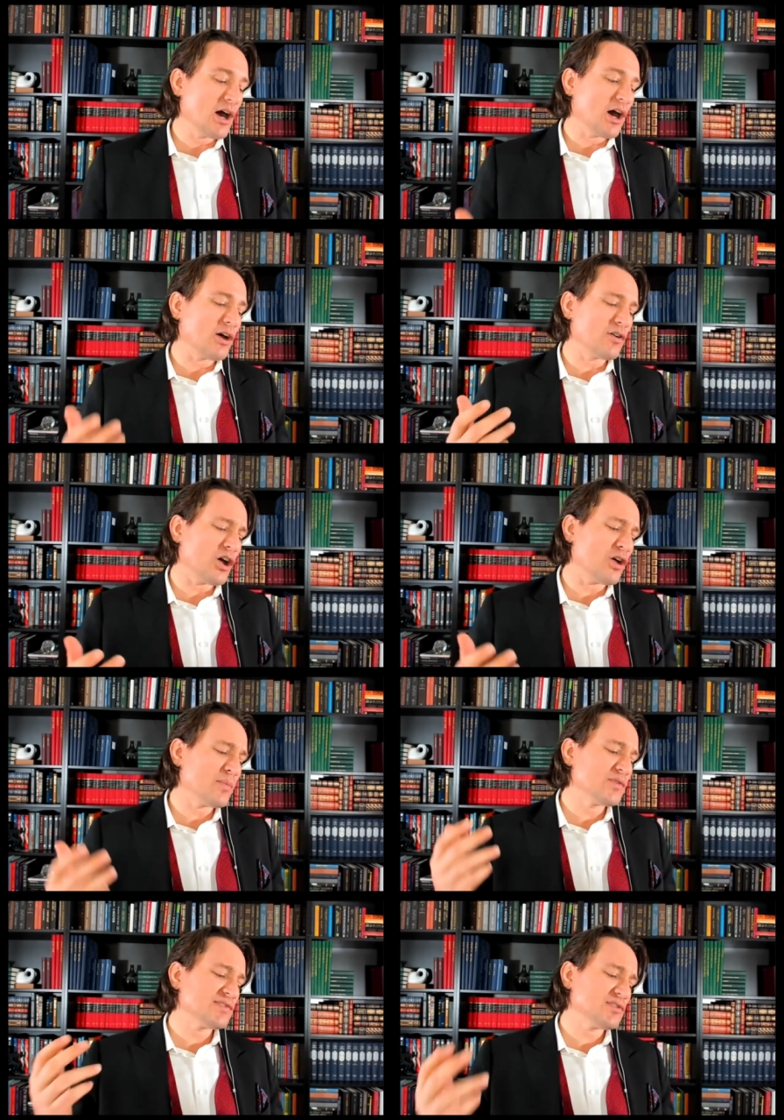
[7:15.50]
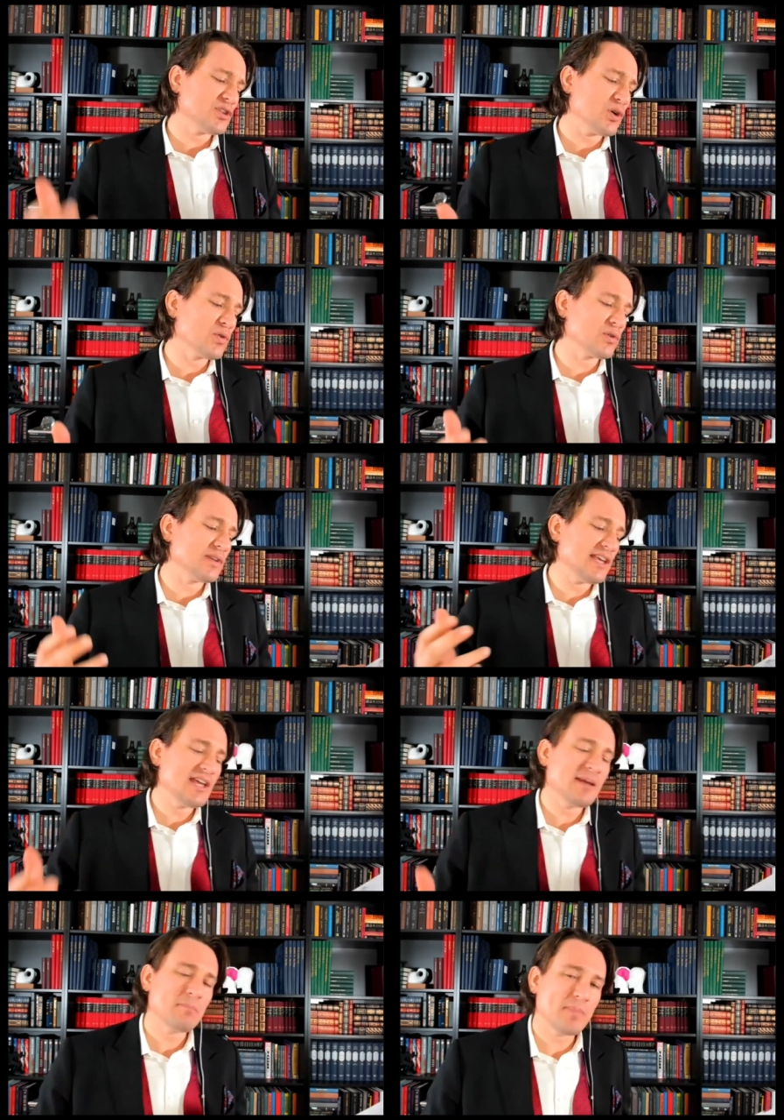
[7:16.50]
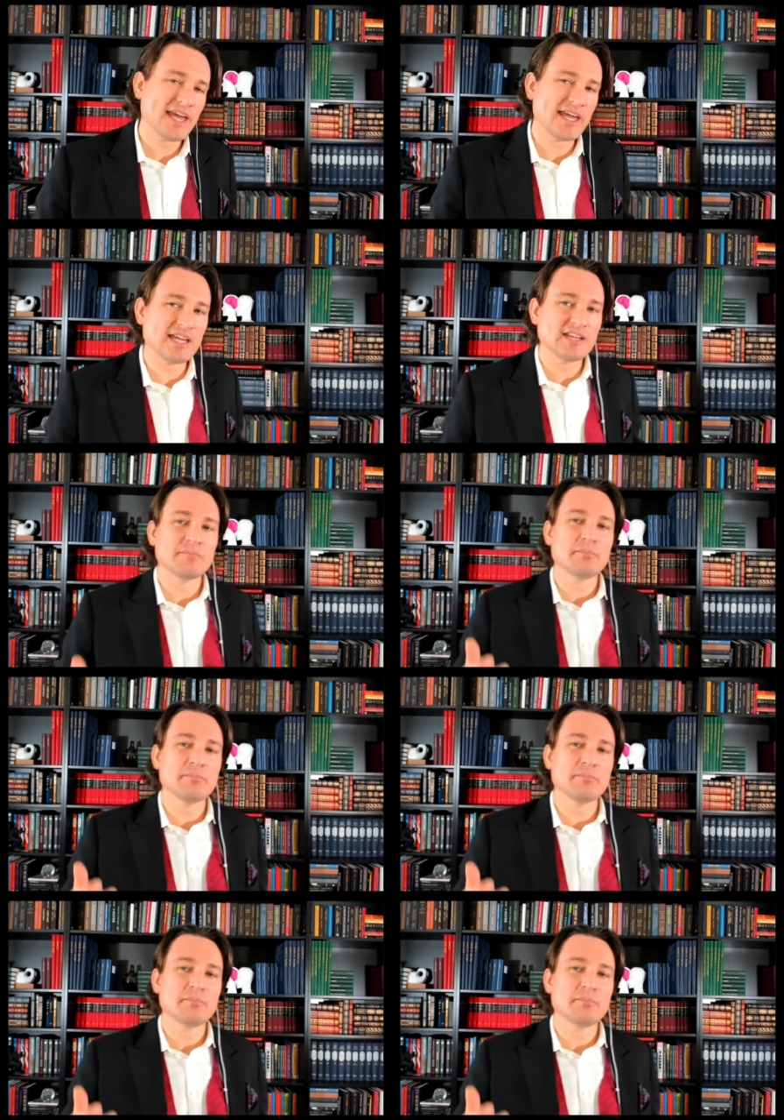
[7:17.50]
are almost totally paid